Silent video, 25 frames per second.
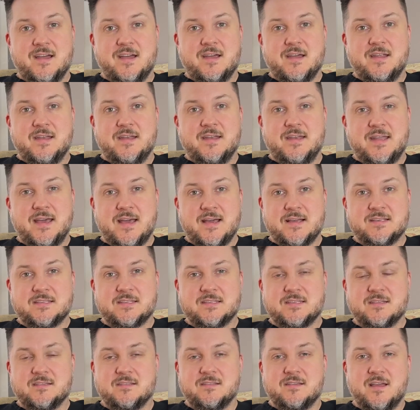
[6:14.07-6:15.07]

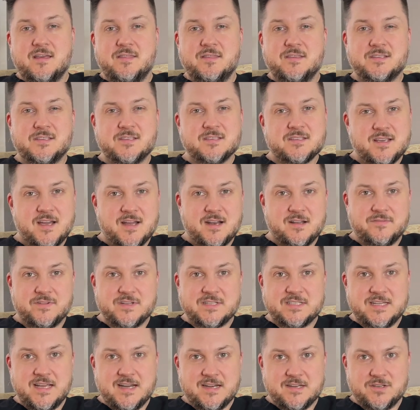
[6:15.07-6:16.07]
Next, and this is kind of a
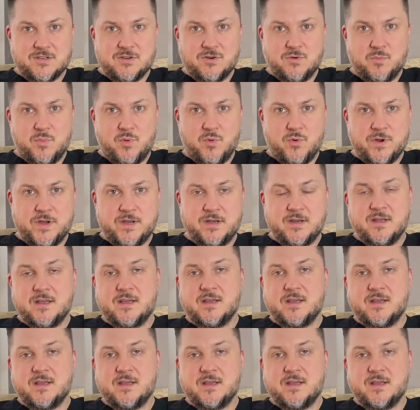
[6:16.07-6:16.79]
technical point,